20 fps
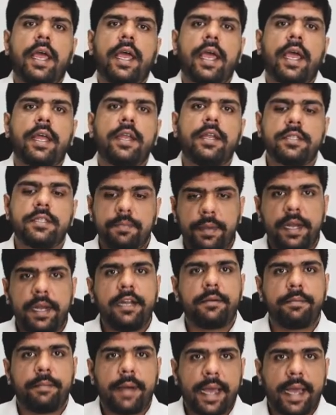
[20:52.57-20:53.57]
And it's
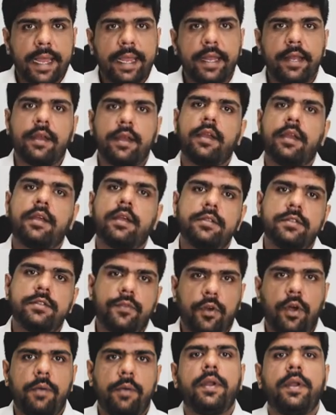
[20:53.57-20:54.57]
built by Indians
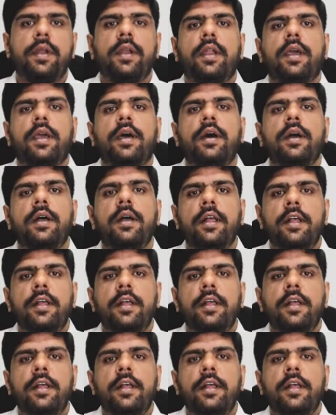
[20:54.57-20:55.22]
from India,